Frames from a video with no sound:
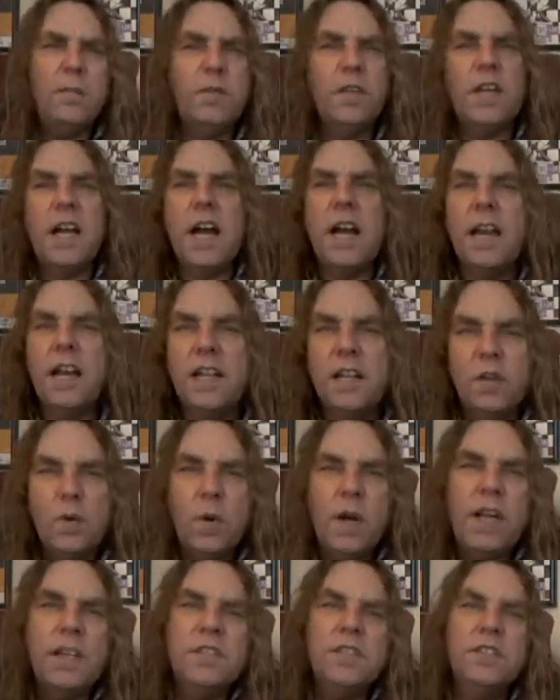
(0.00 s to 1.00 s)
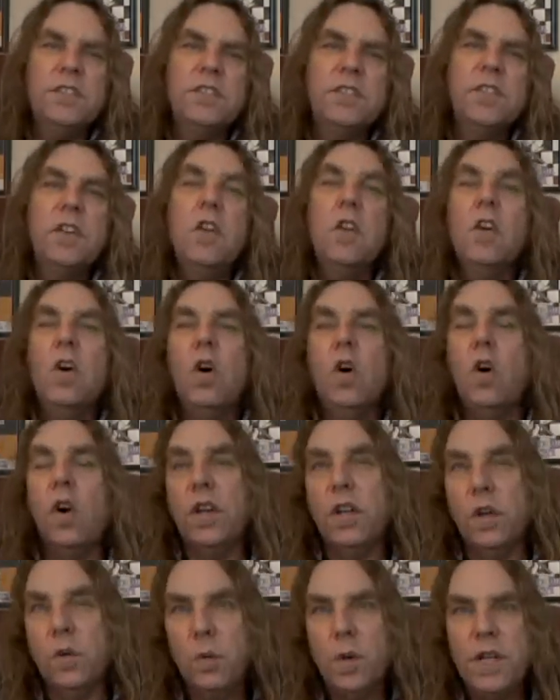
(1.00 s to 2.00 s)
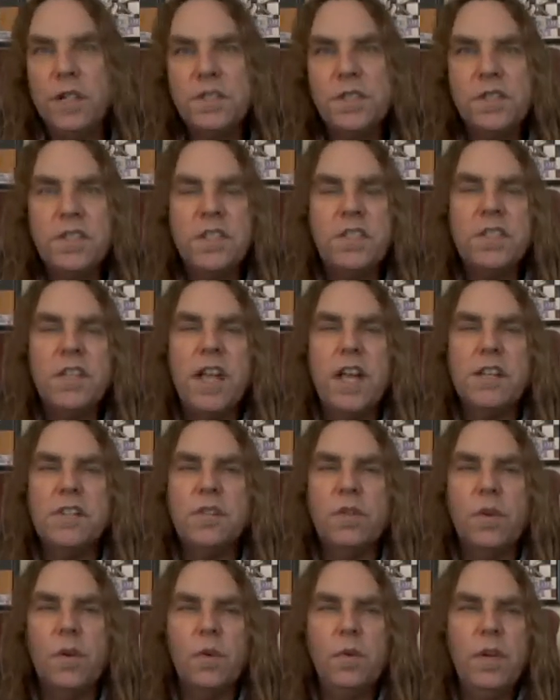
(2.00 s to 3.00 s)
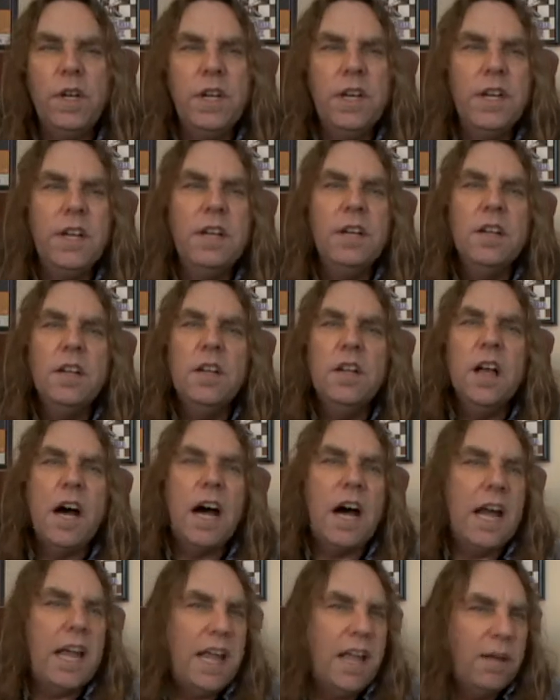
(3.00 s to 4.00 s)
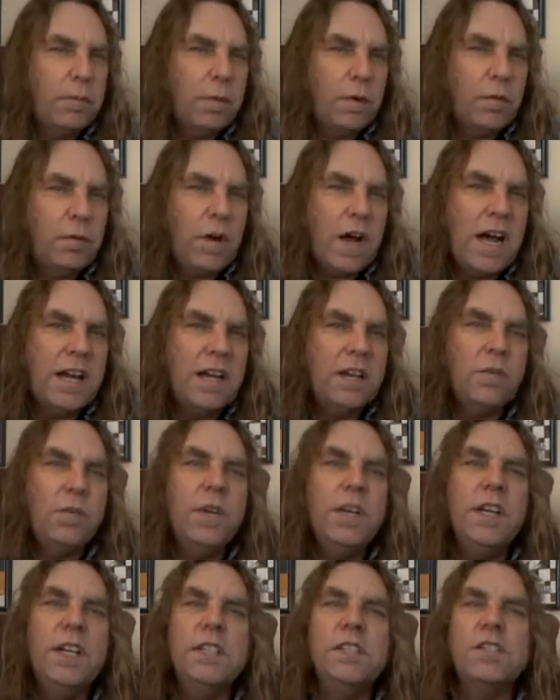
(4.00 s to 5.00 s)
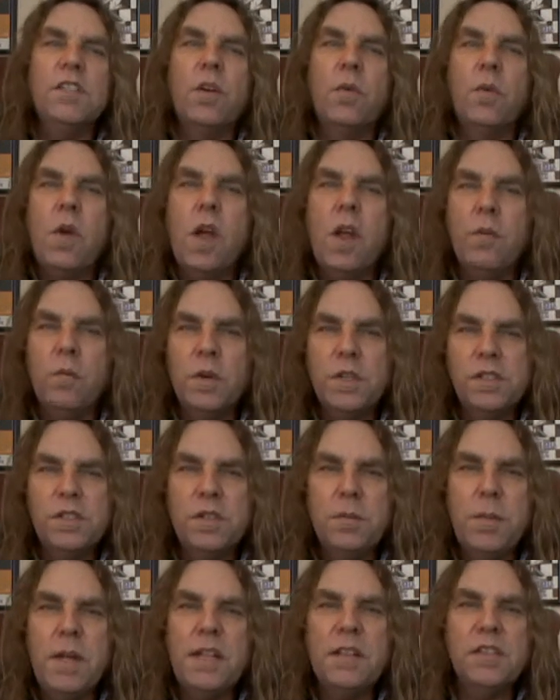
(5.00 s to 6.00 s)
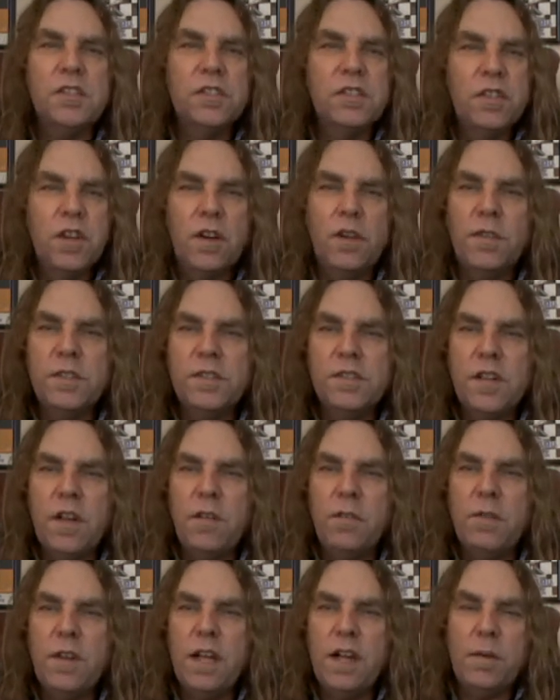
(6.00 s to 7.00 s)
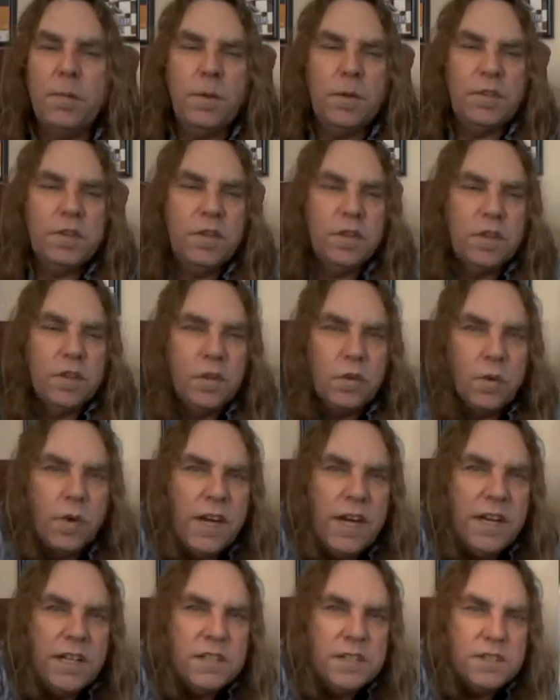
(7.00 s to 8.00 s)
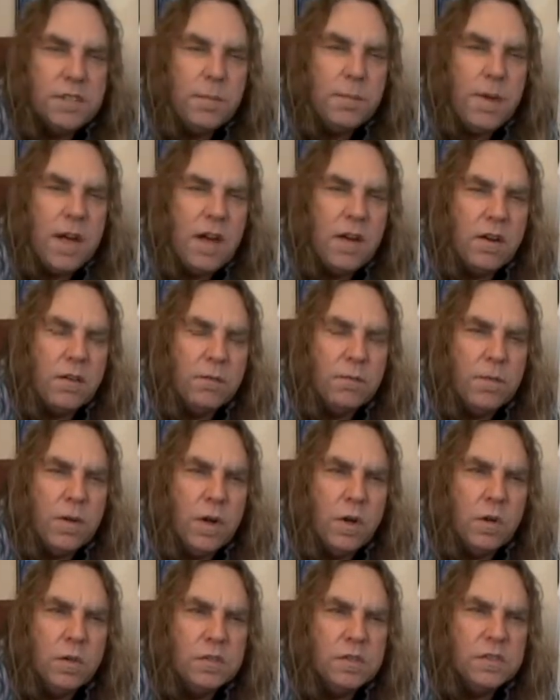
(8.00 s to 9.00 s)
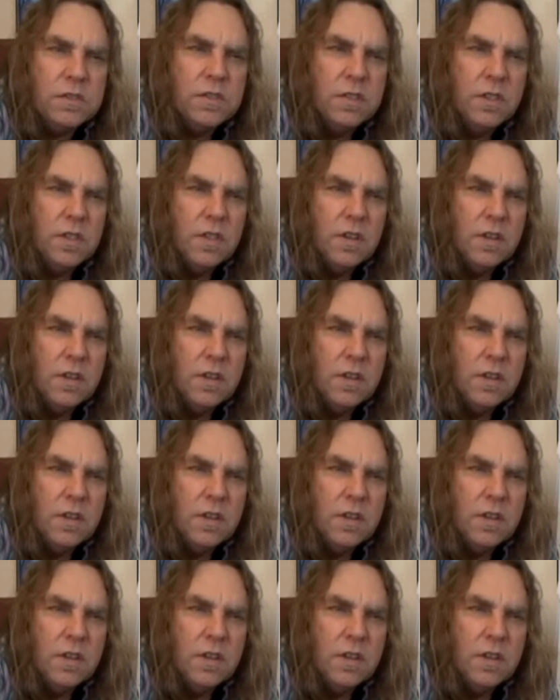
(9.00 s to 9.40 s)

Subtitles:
if you've got any questions or you wish to schedule a reading. I am providing readings and wish to make this service available to the greatest amount of folks.